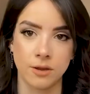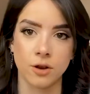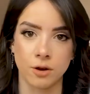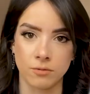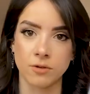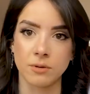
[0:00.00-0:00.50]
you
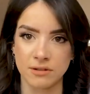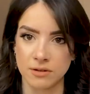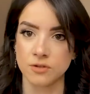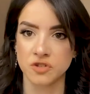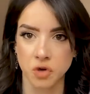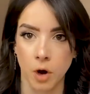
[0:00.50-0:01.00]
know, doing his
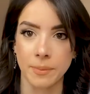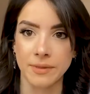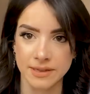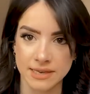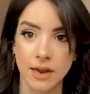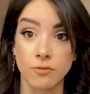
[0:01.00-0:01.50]
little strop in
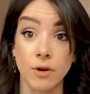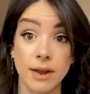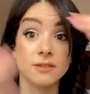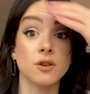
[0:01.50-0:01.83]
the tent, right?